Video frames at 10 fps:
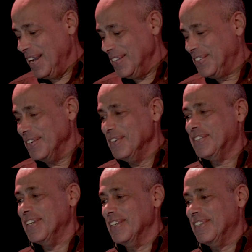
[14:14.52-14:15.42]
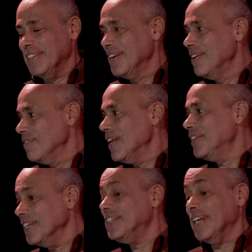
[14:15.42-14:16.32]
It's so used to it.
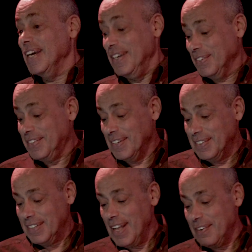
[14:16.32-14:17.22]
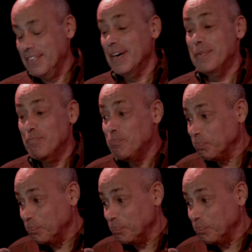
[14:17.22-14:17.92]
It's easy to get used to. It's a lot of fun.